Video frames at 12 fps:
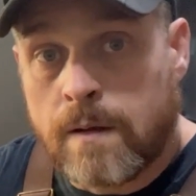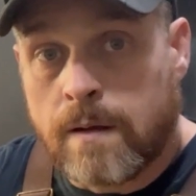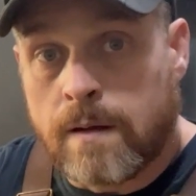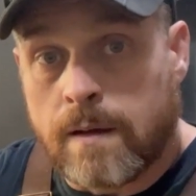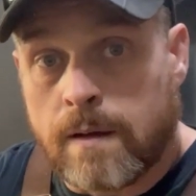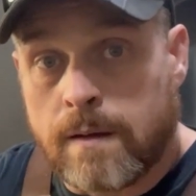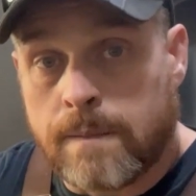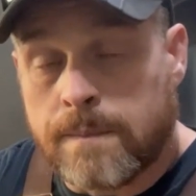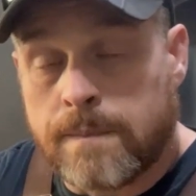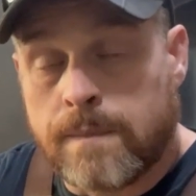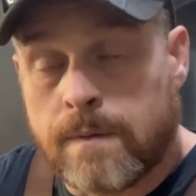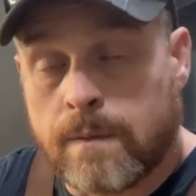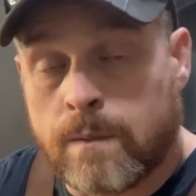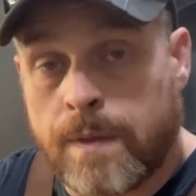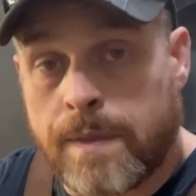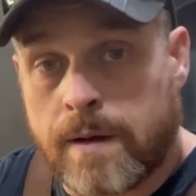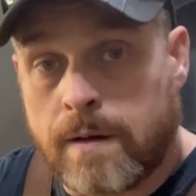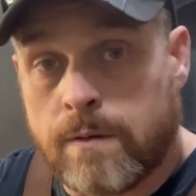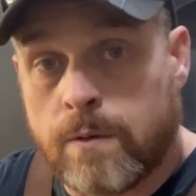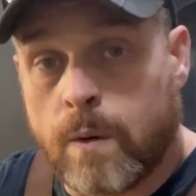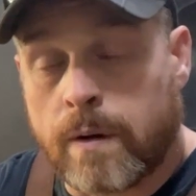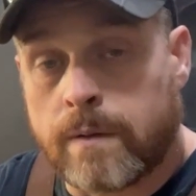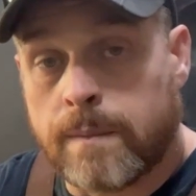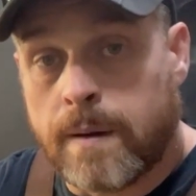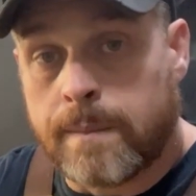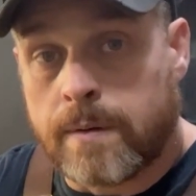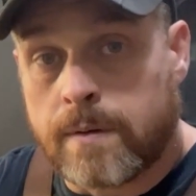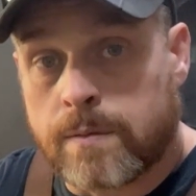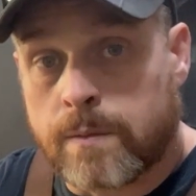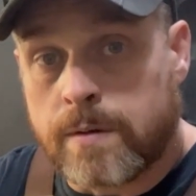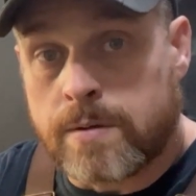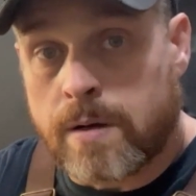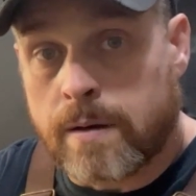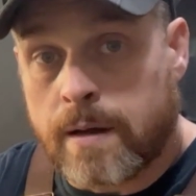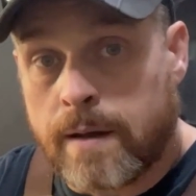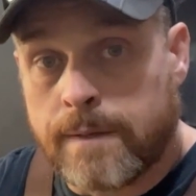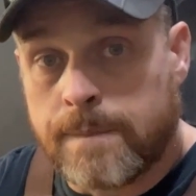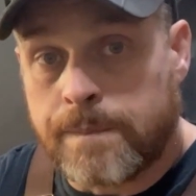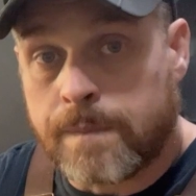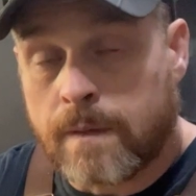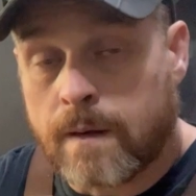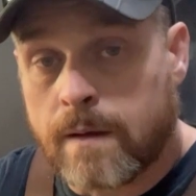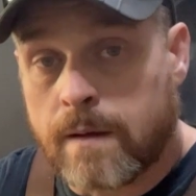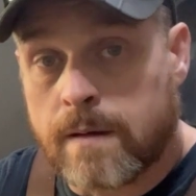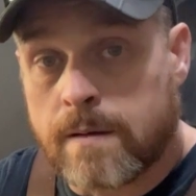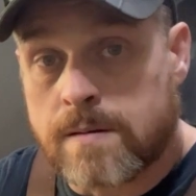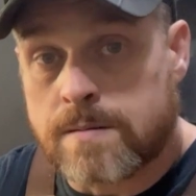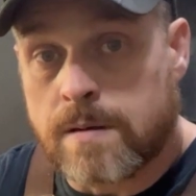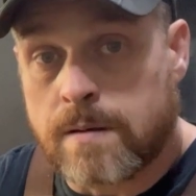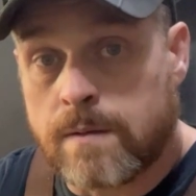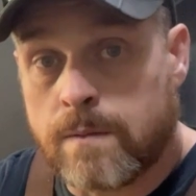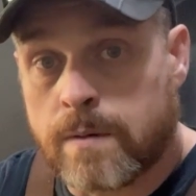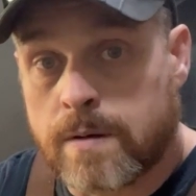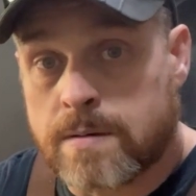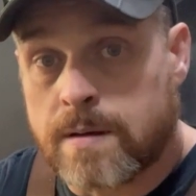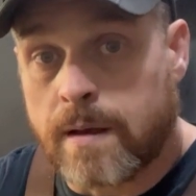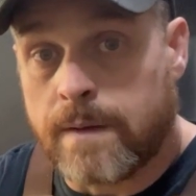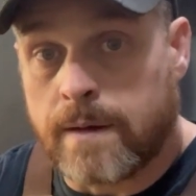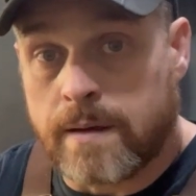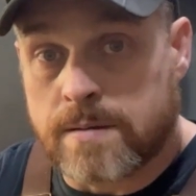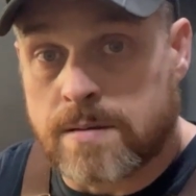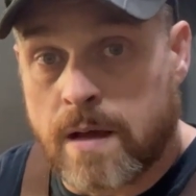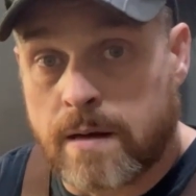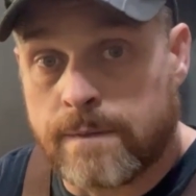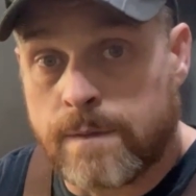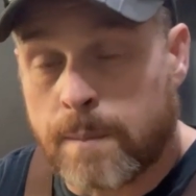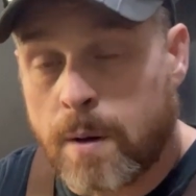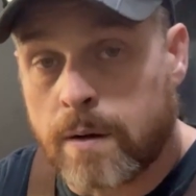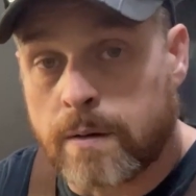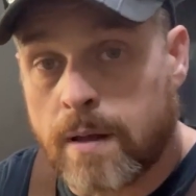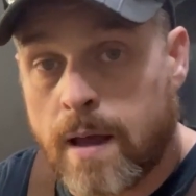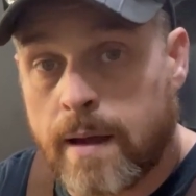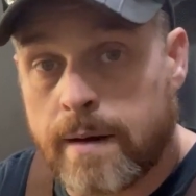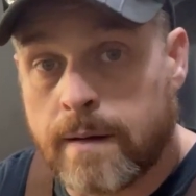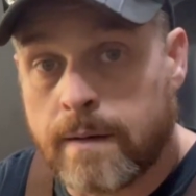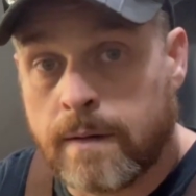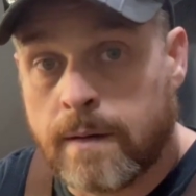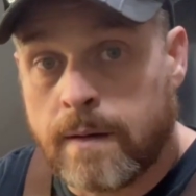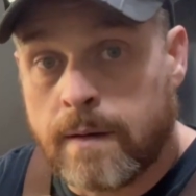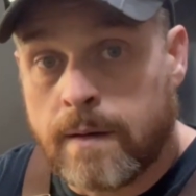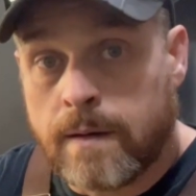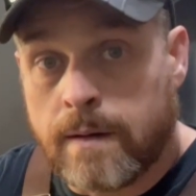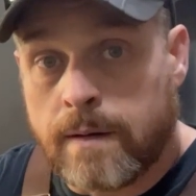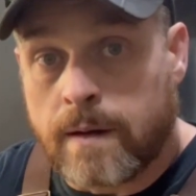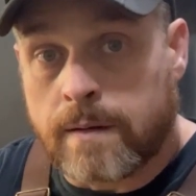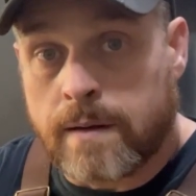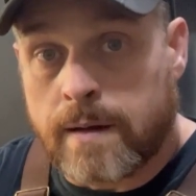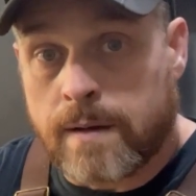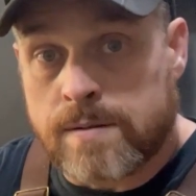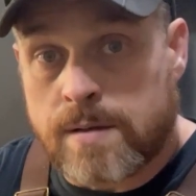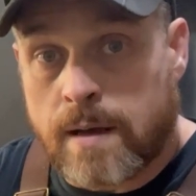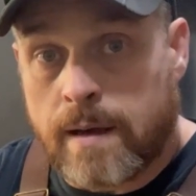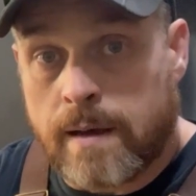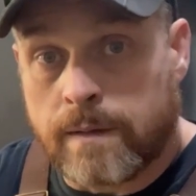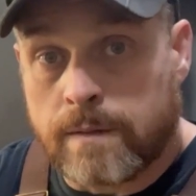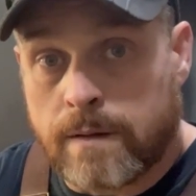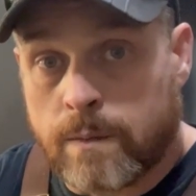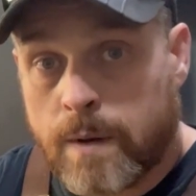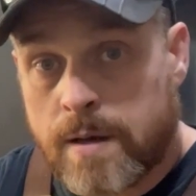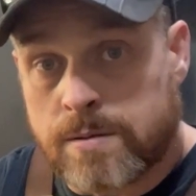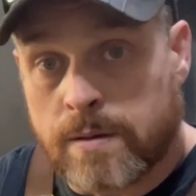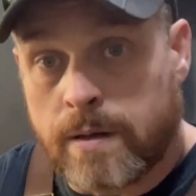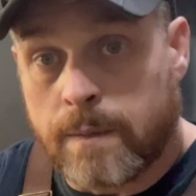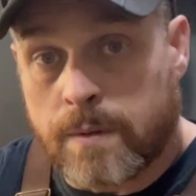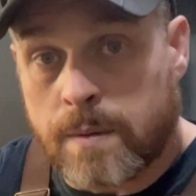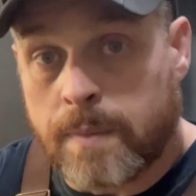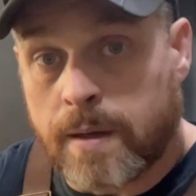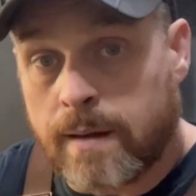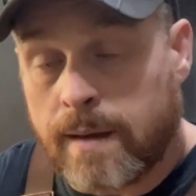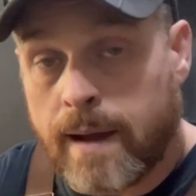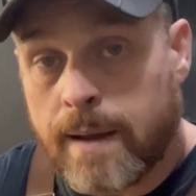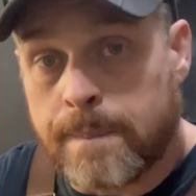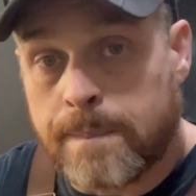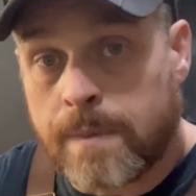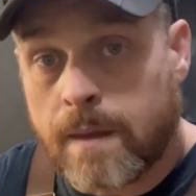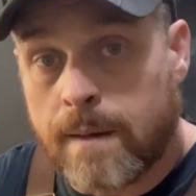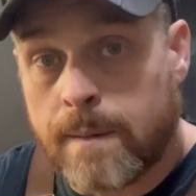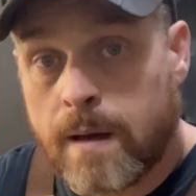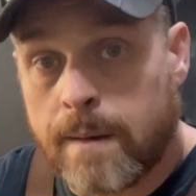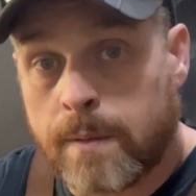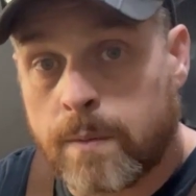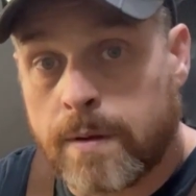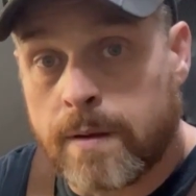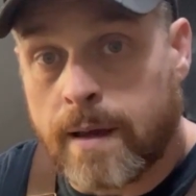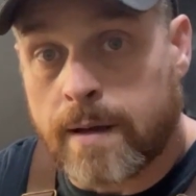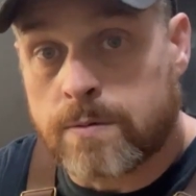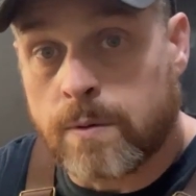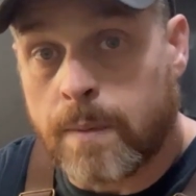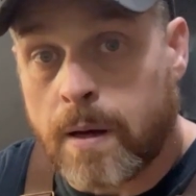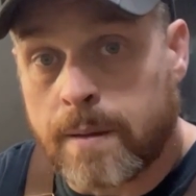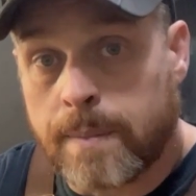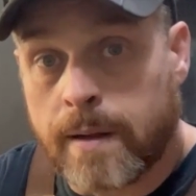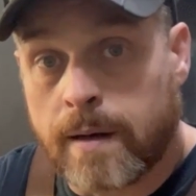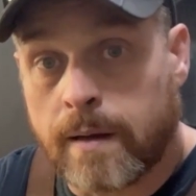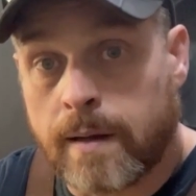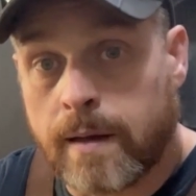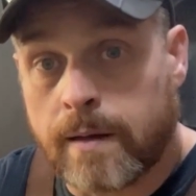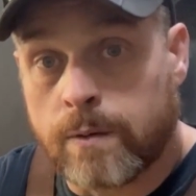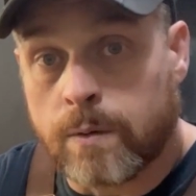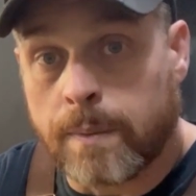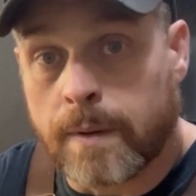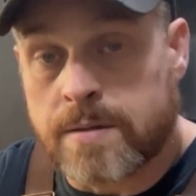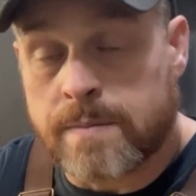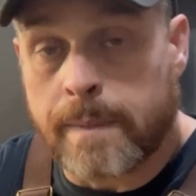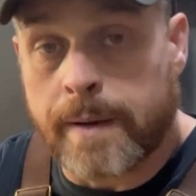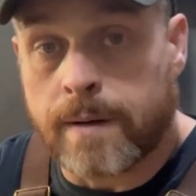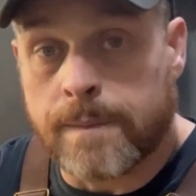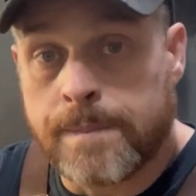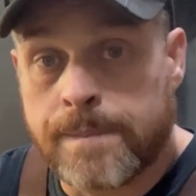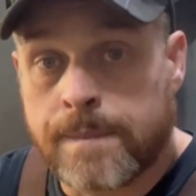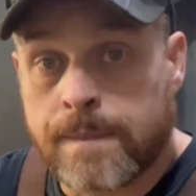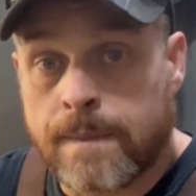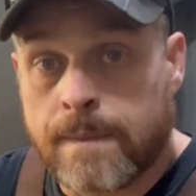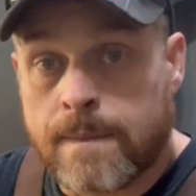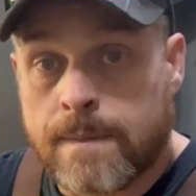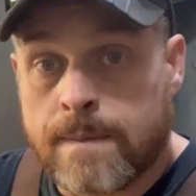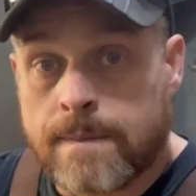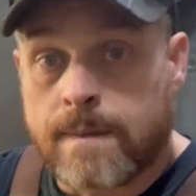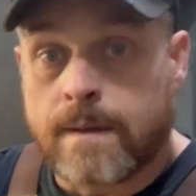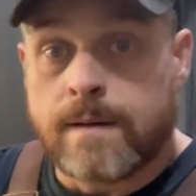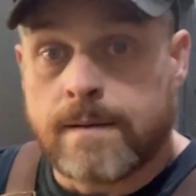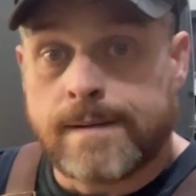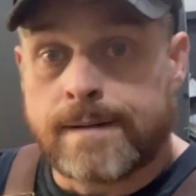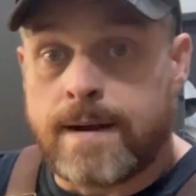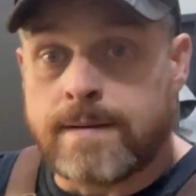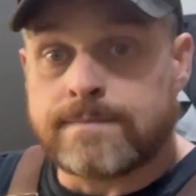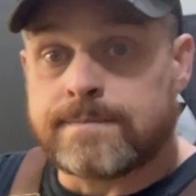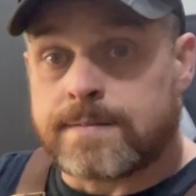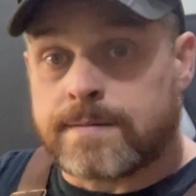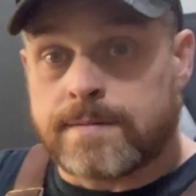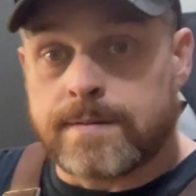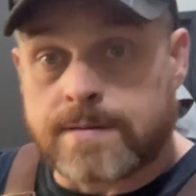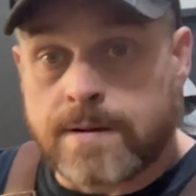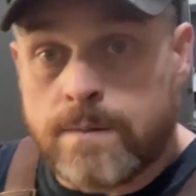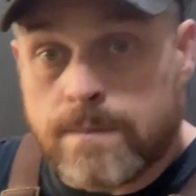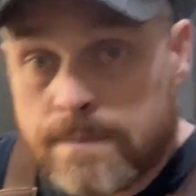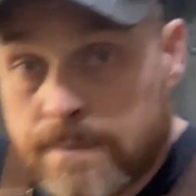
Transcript: The one thing you do want to remember is when you start cutting is that you want to stay on the inside of your marked line, not to the outside, otherwise you'll end up with a big gap between the actual body panel and your replacement panel. All right, so let's go.